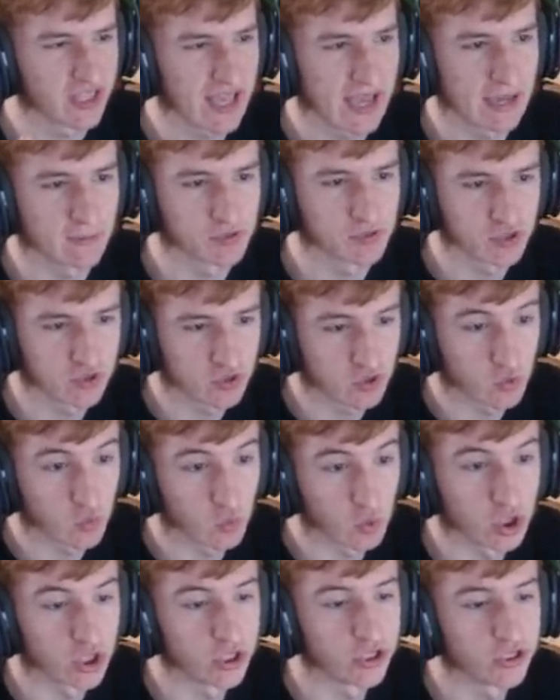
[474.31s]
captions or
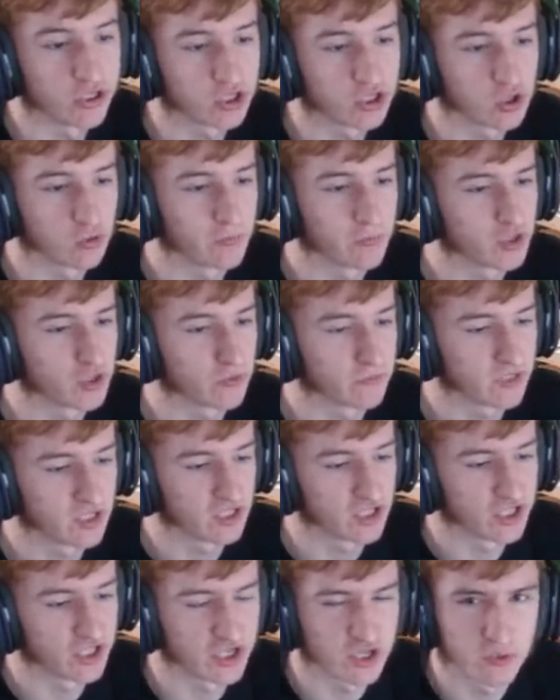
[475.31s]
words could be something
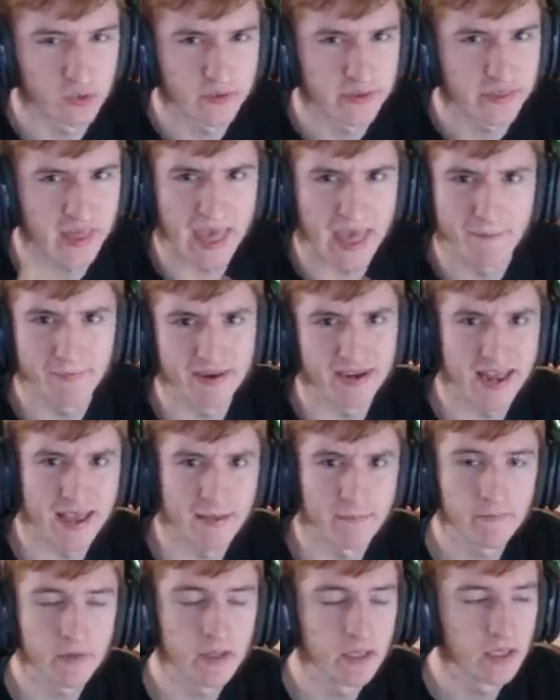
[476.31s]
to do with
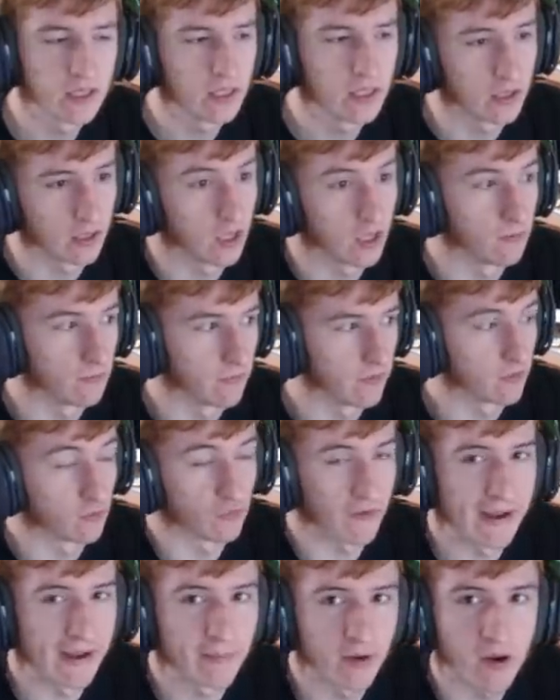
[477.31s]
Eminem, um, the
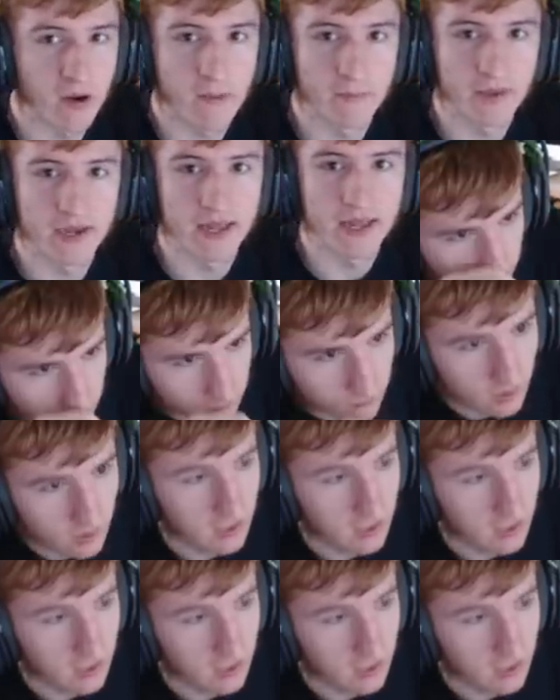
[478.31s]
rapper Eminem.